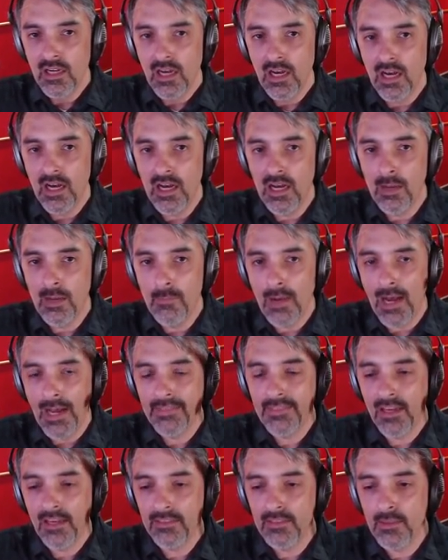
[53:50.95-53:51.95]
Um, I
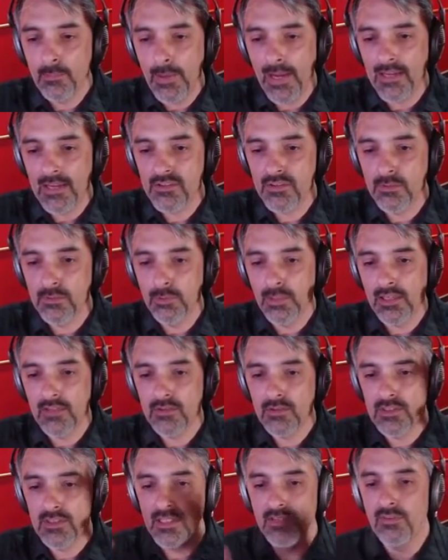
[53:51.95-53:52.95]
thought the pass-through plus
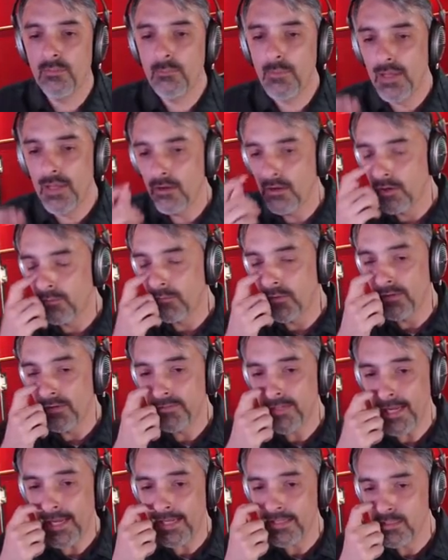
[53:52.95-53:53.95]
was even better on Rift
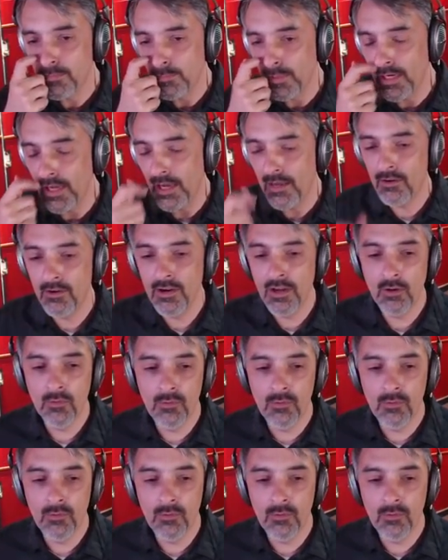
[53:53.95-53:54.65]
S, but I don't know.